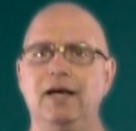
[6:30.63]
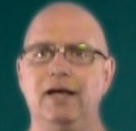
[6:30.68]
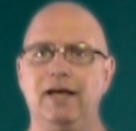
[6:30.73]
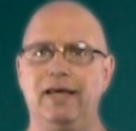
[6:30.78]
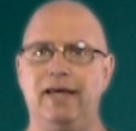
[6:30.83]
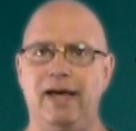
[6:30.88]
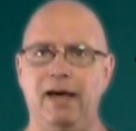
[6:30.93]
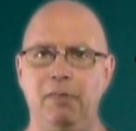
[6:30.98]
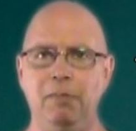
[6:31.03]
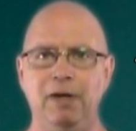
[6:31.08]

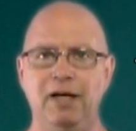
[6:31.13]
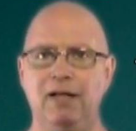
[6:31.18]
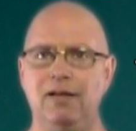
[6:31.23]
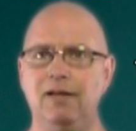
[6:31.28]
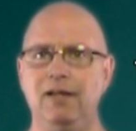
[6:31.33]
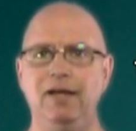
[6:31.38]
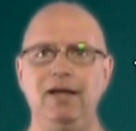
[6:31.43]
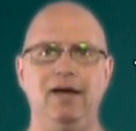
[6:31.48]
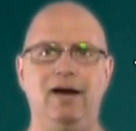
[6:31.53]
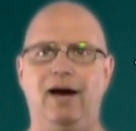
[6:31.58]

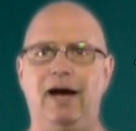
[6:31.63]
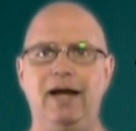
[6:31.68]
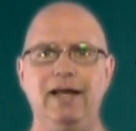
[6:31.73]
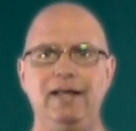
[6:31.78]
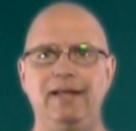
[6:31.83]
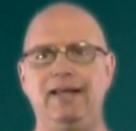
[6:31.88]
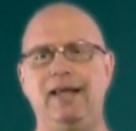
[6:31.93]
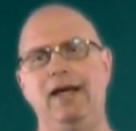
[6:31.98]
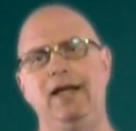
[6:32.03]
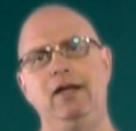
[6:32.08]
chemically
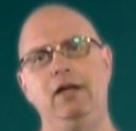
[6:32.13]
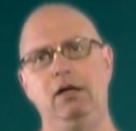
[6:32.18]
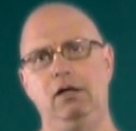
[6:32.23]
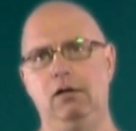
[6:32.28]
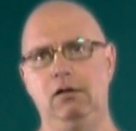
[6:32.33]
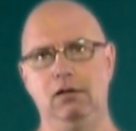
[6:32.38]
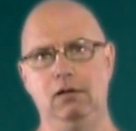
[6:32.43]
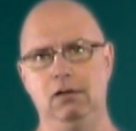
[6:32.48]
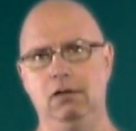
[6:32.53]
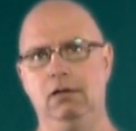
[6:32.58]

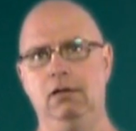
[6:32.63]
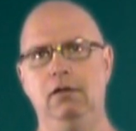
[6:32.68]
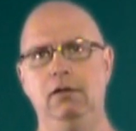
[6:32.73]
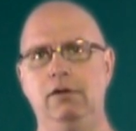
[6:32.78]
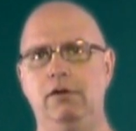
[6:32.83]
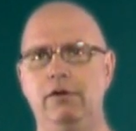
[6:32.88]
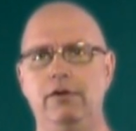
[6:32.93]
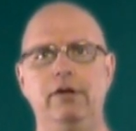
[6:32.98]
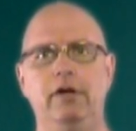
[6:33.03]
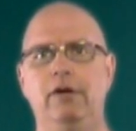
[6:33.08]
identical
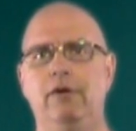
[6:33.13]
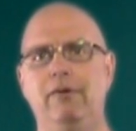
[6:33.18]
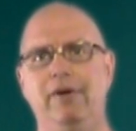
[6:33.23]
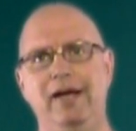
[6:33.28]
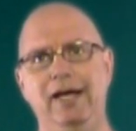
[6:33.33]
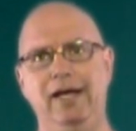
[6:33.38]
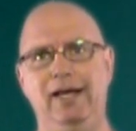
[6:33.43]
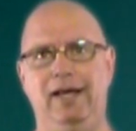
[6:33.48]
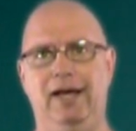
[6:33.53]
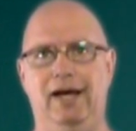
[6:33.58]
to the
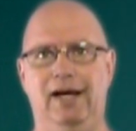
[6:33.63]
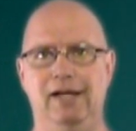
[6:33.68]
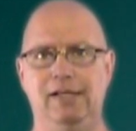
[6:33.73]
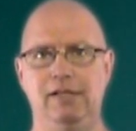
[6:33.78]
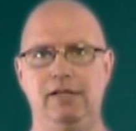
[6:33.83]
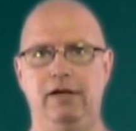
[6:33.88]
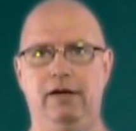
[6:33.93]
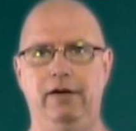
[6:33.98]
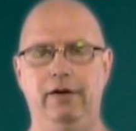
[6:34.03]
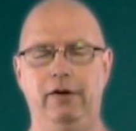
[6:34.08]
gray
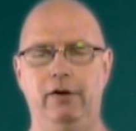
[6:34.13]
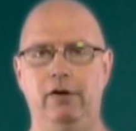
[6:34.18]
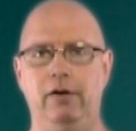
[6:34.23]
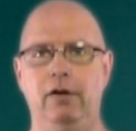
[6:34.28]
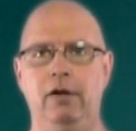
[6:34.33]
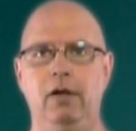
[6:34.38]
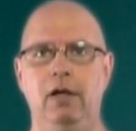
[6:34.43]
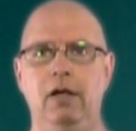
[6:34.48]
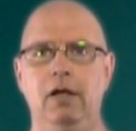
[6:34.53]
cast iron,